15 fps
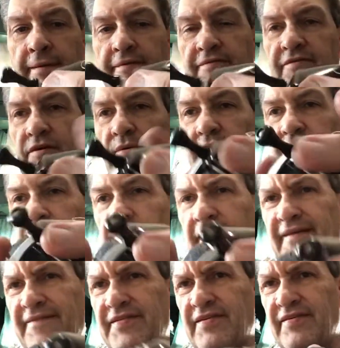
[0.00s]
So
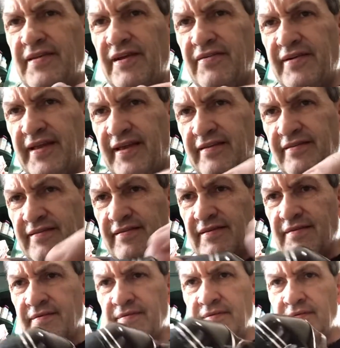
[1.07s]
anyway, so there it is.
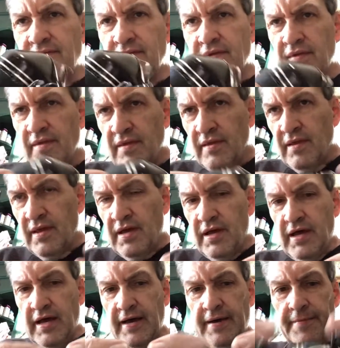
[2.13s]

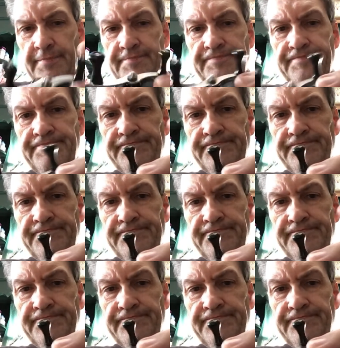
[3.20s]
One